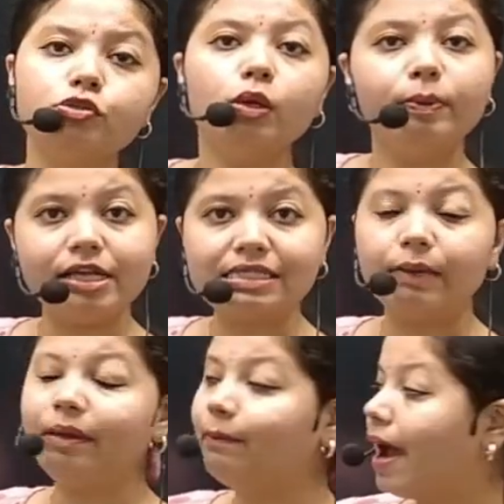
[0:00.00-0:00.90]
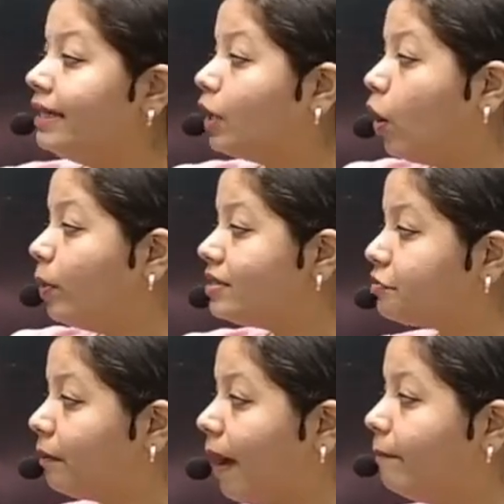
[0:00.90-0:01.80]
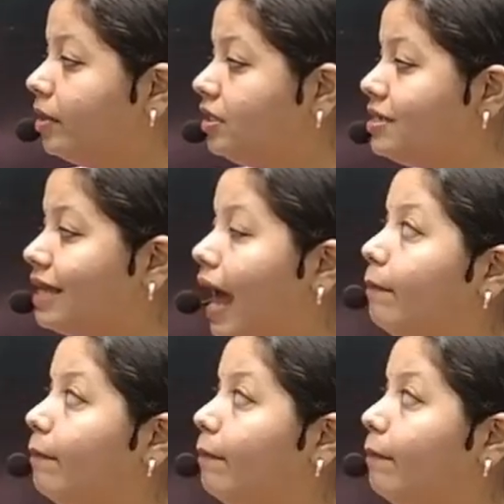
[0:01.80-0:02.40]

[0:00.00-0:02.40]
Please keep in mind and always remember these helping